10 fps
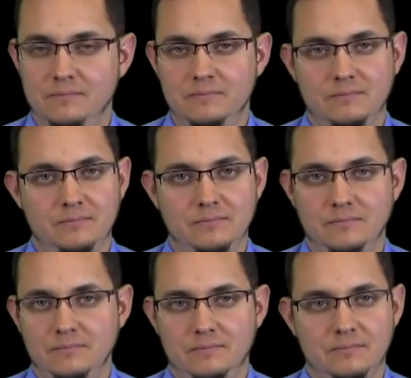
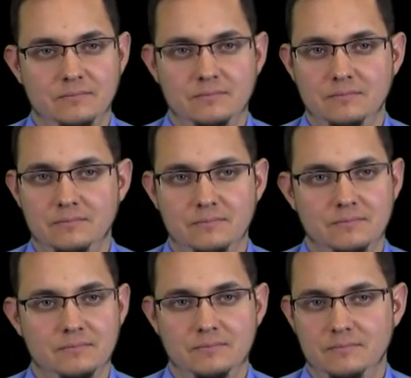
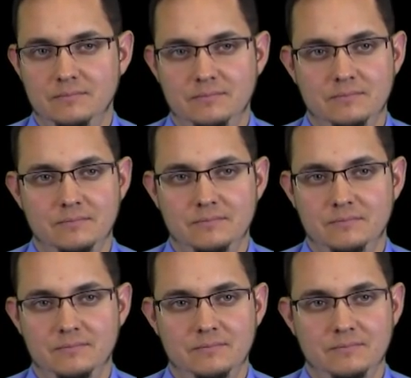
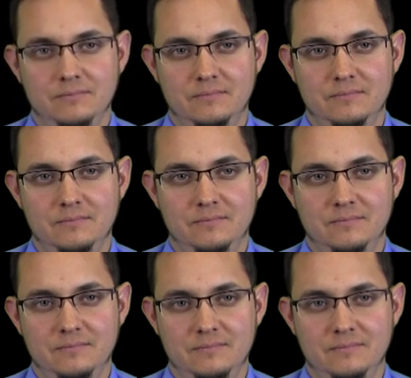
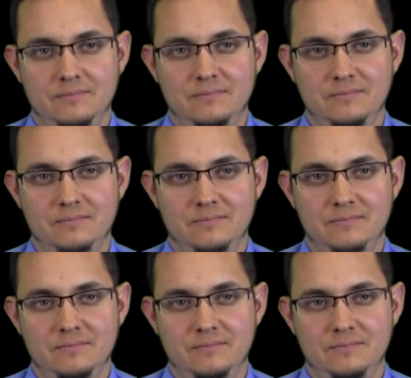No words are spoken by the person on screen.